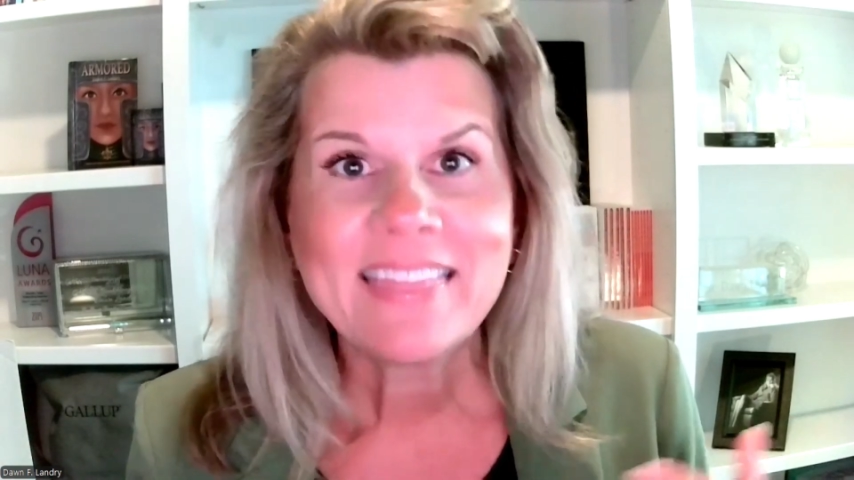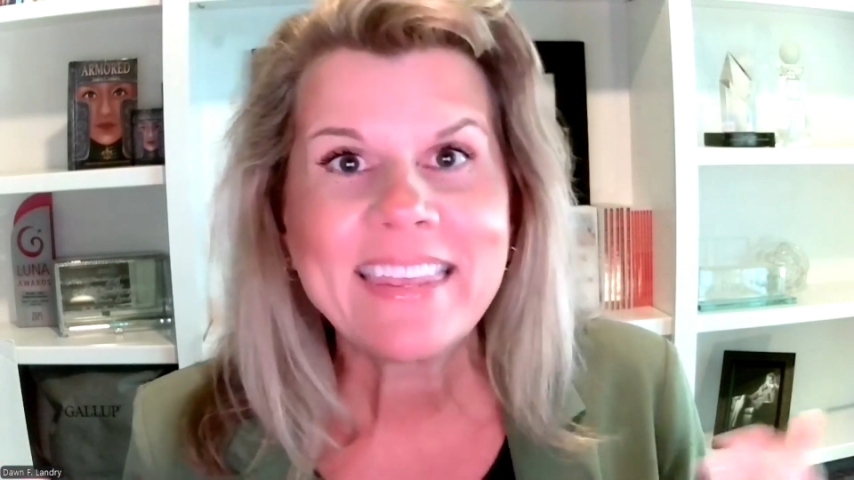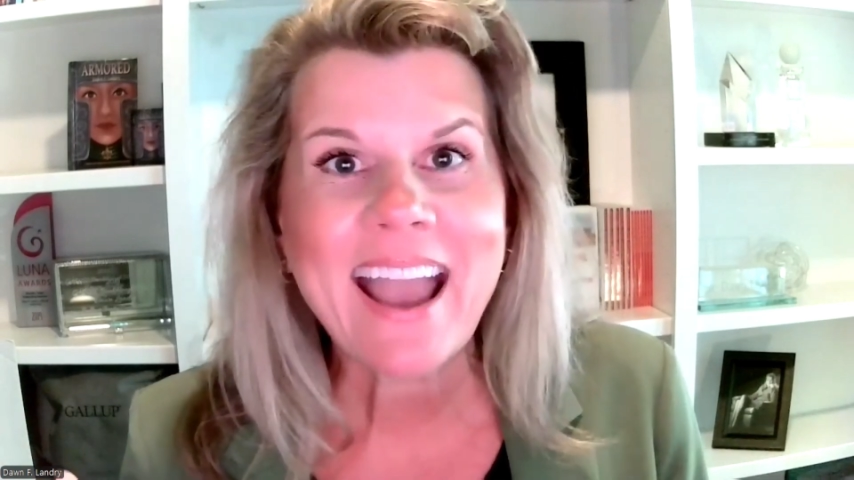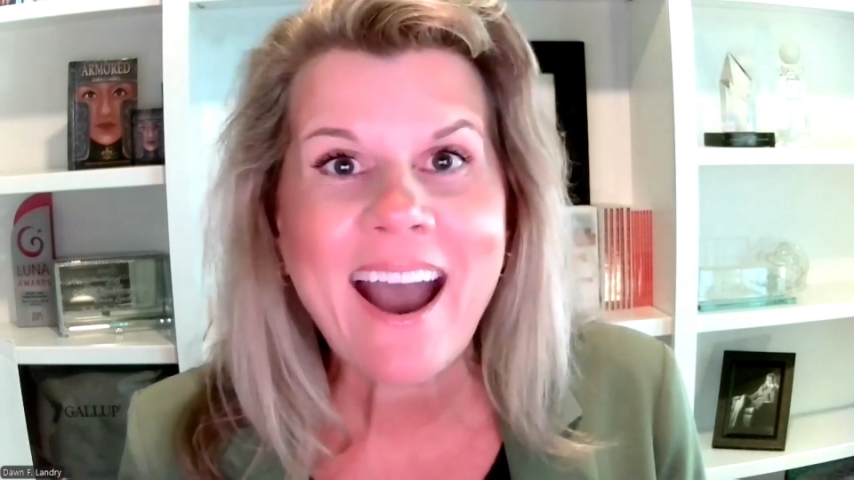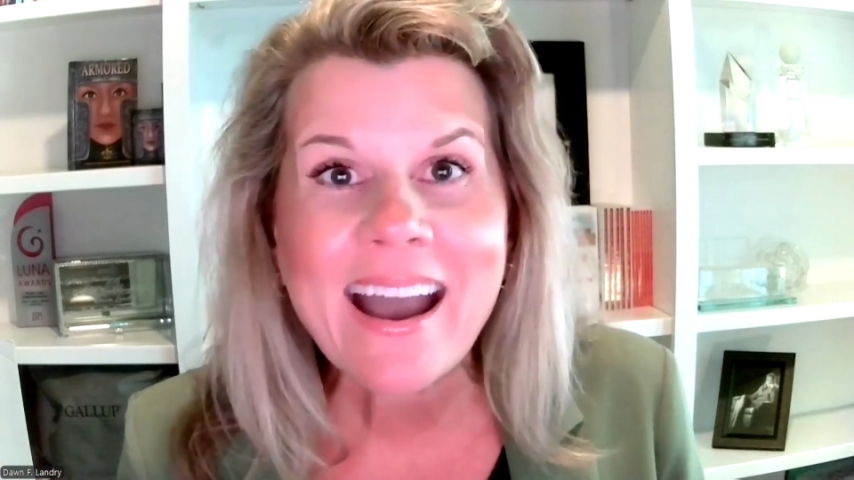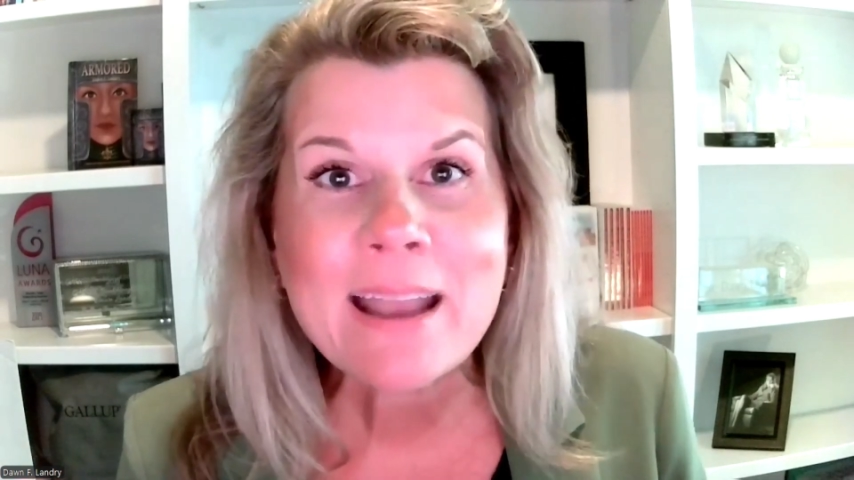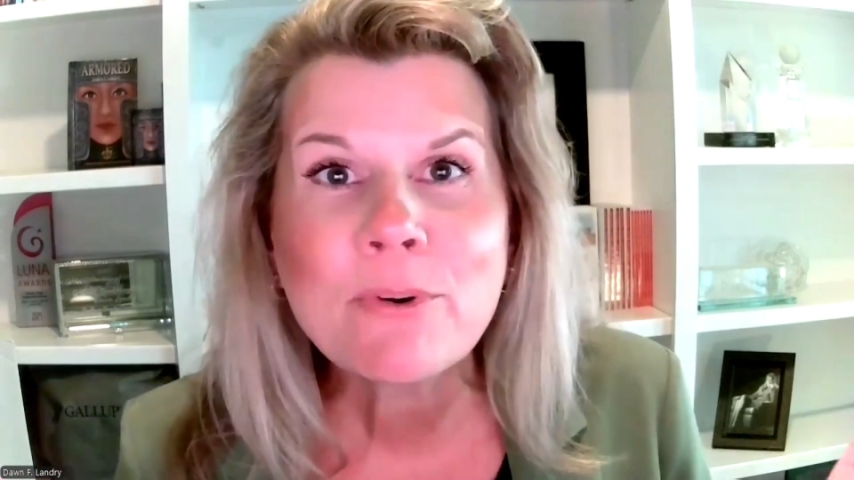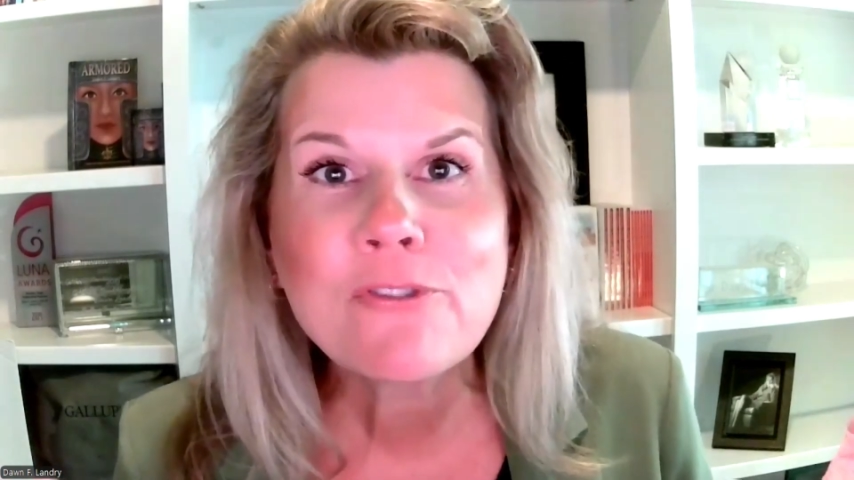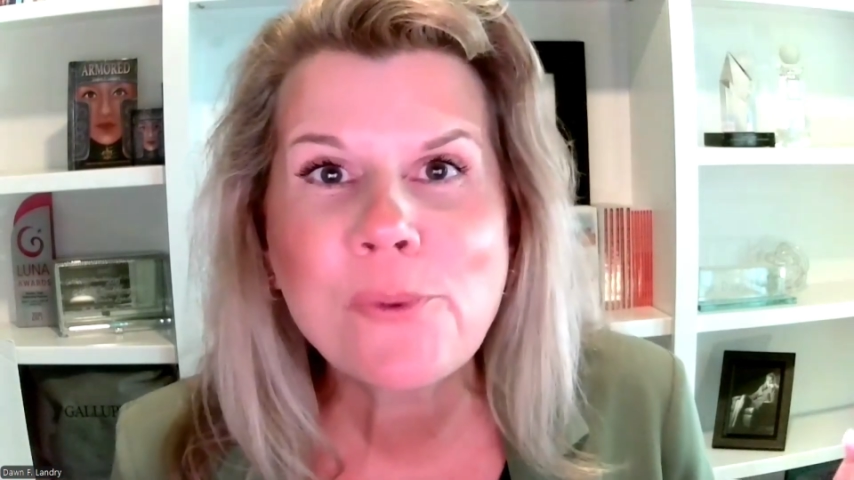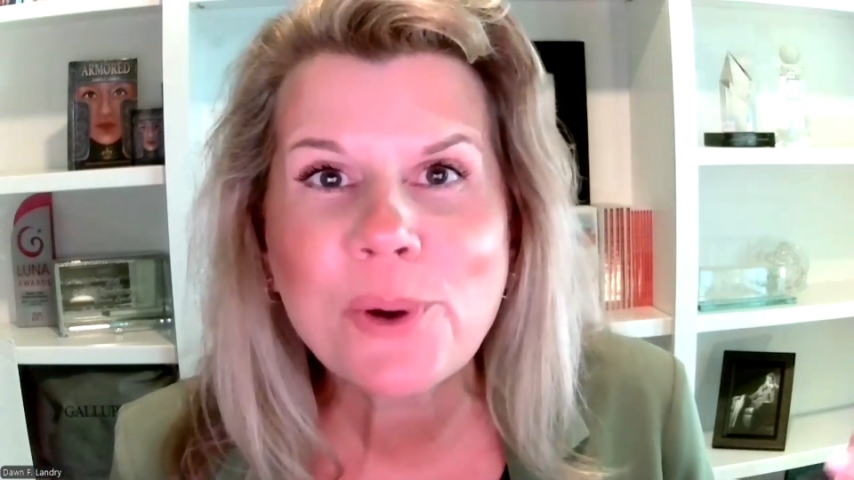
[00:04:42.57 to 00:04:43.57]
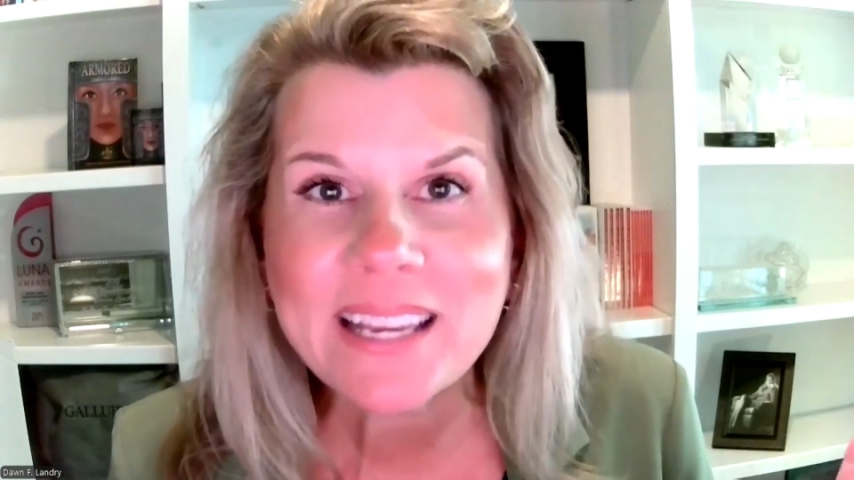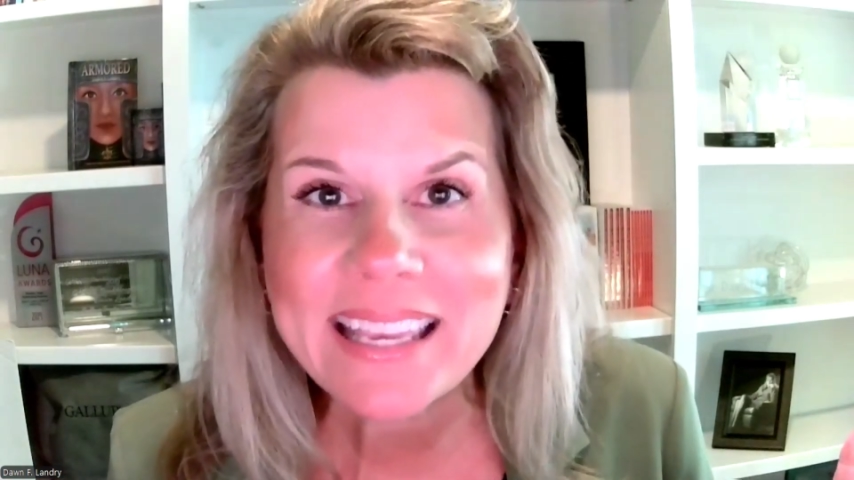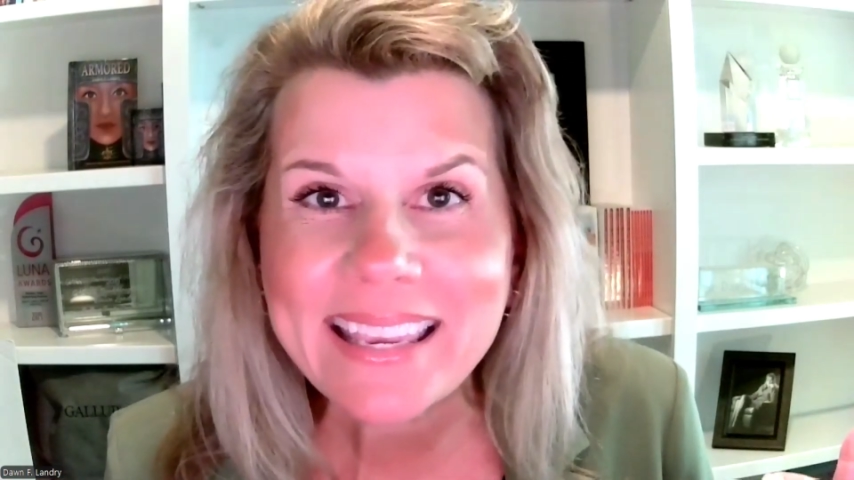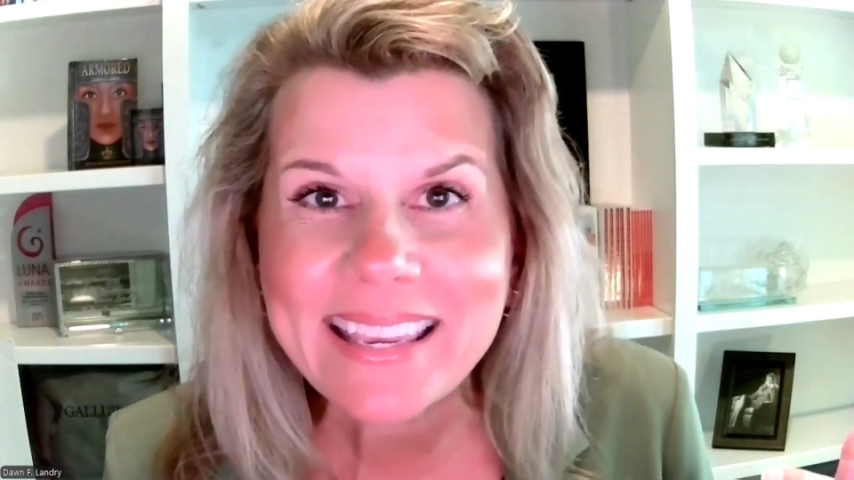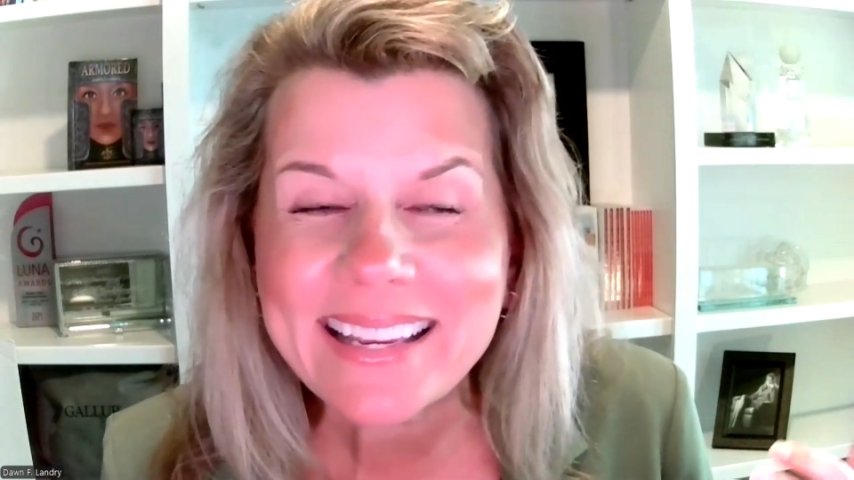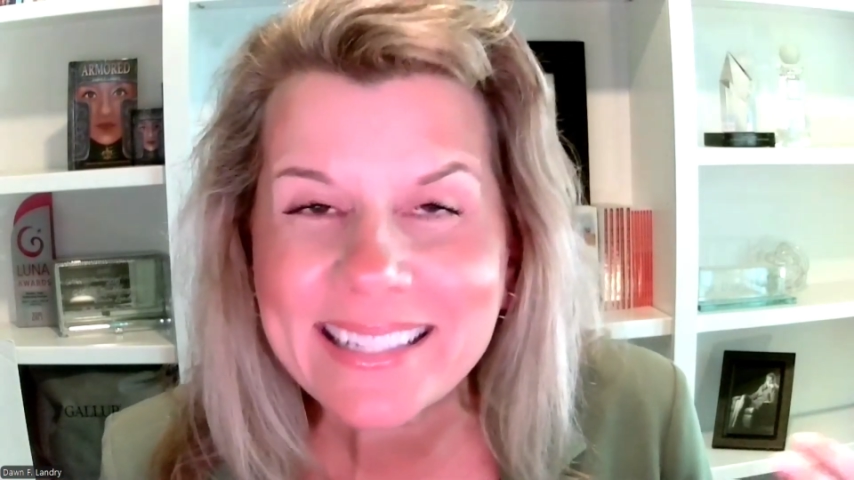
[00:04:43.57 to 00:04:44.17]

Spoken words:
The I before E,